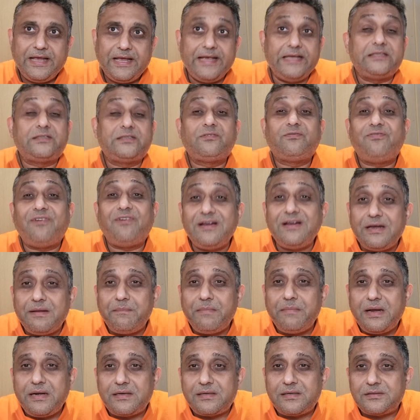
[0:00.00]
is
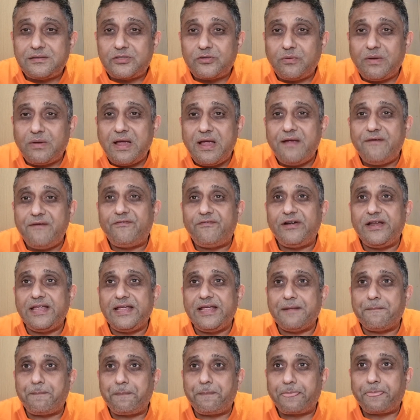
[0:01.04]
fundamental to
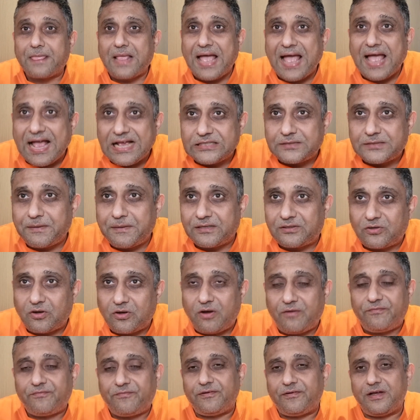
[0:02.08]
every aspect
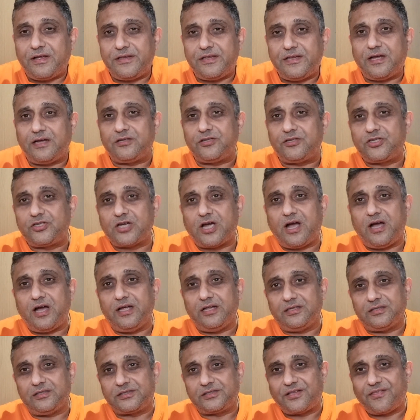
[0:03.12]
of a young
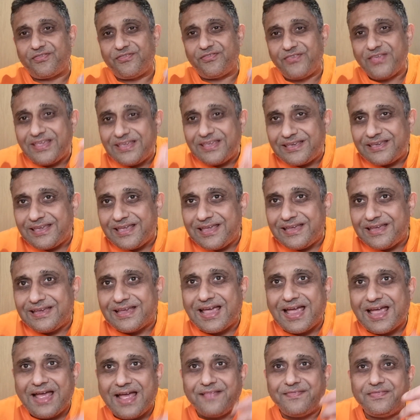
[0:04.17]
child's thinking
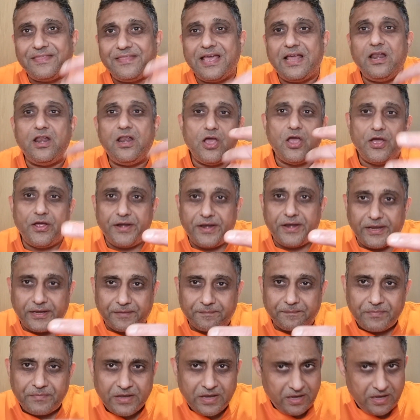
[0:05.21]
and their learning.